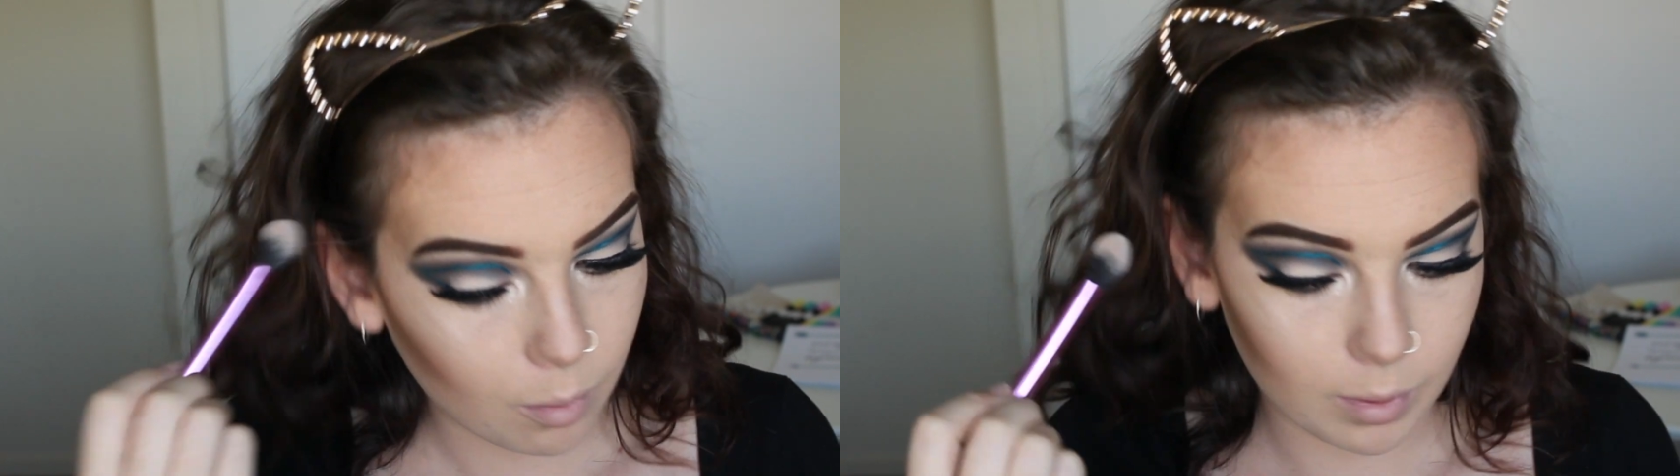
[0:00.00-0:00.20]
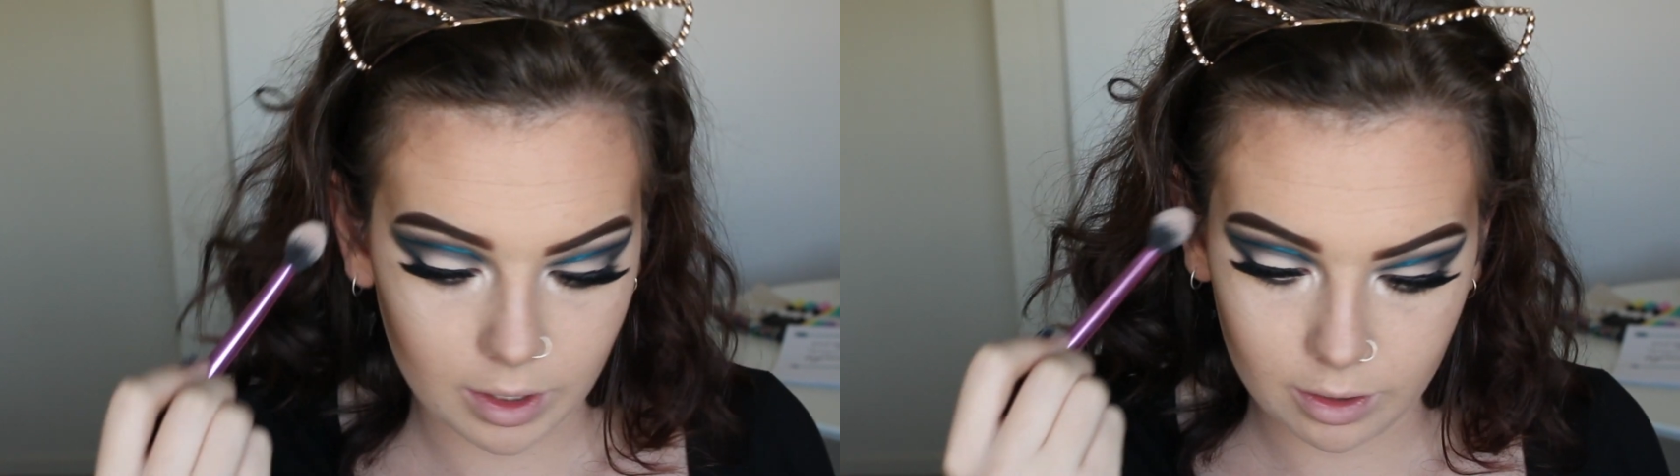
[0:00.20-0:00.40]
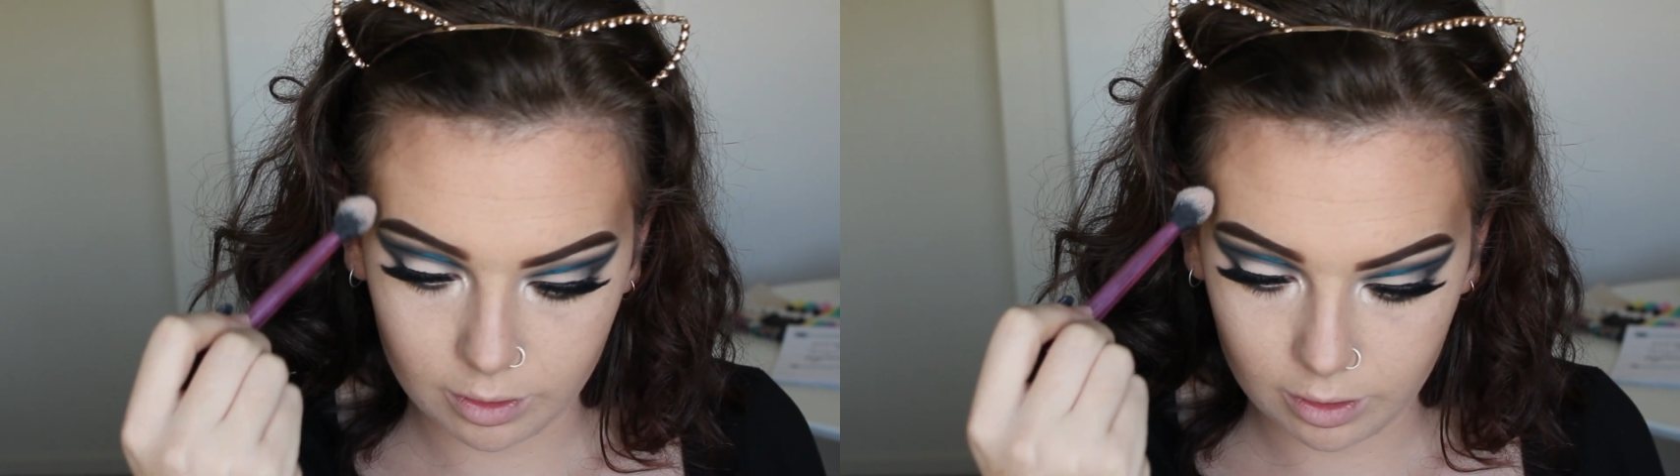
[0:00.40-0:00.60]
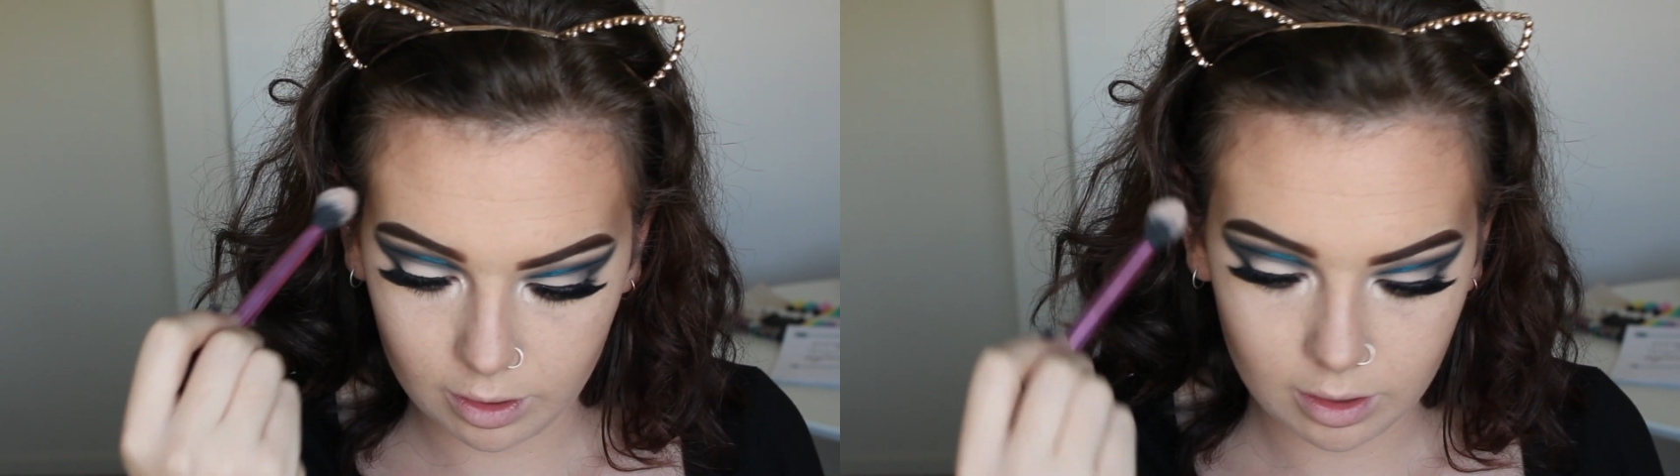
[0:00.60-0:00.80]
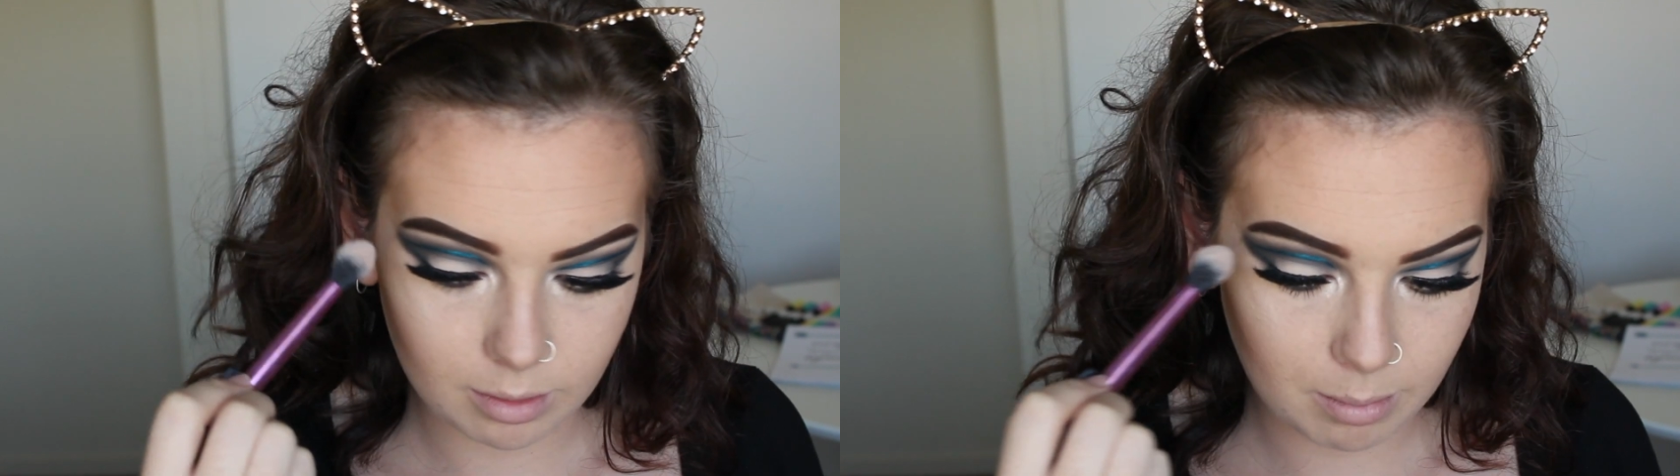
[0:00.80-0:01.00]
will
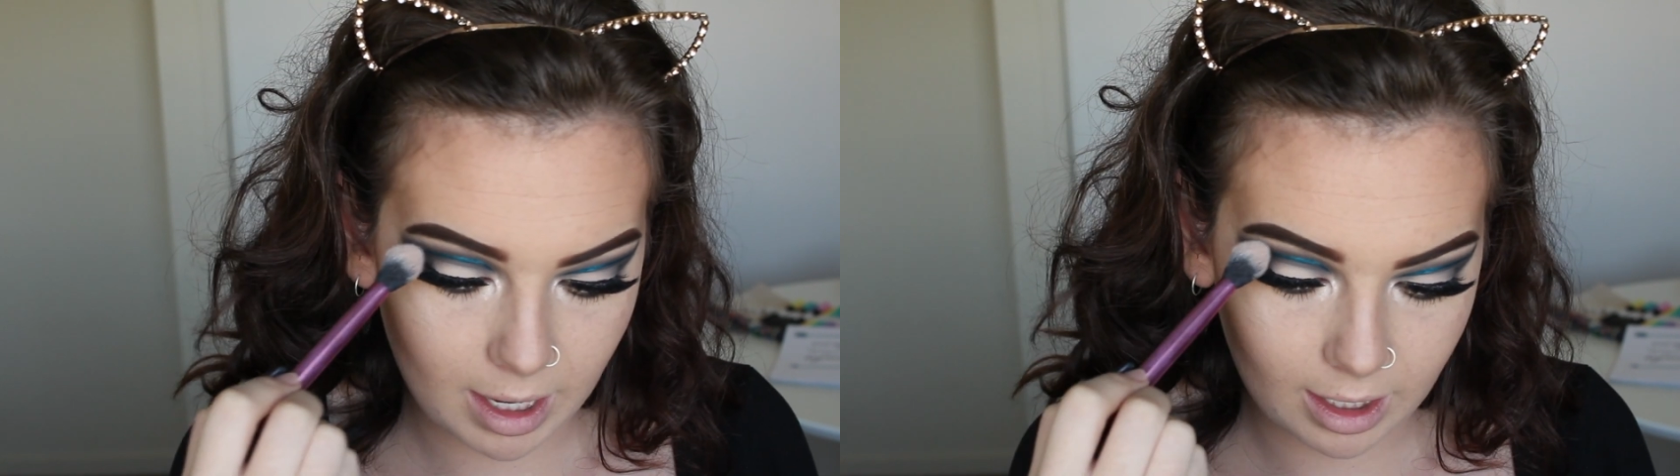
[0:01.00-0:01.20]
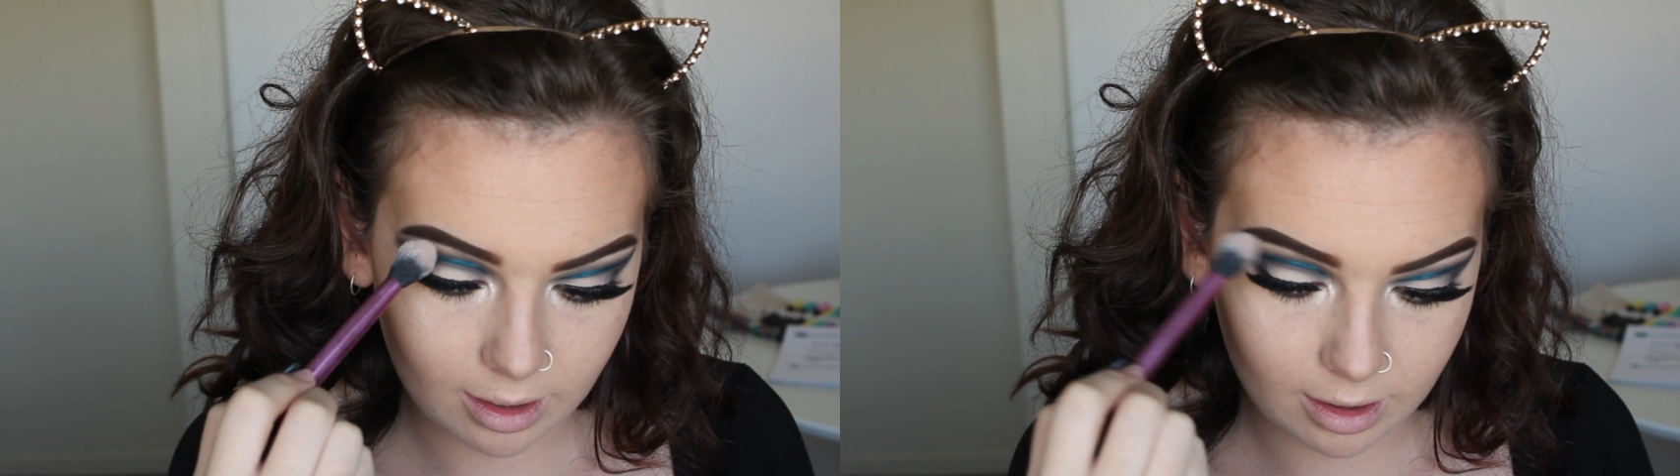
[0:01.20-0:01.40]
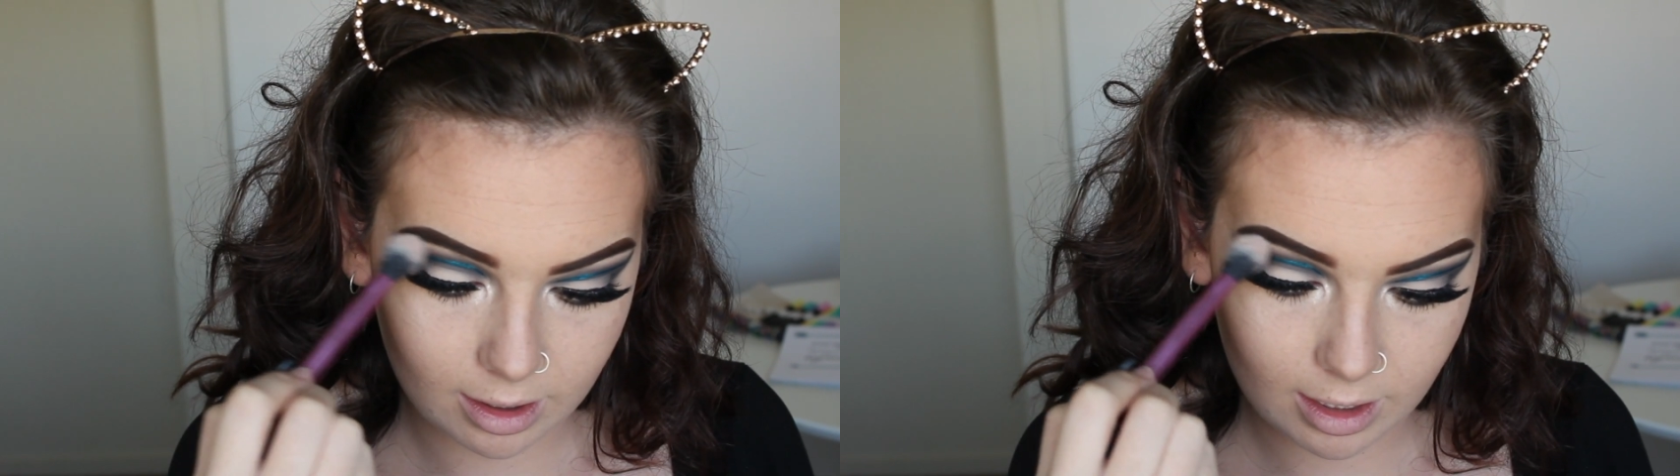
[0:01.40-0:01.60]
make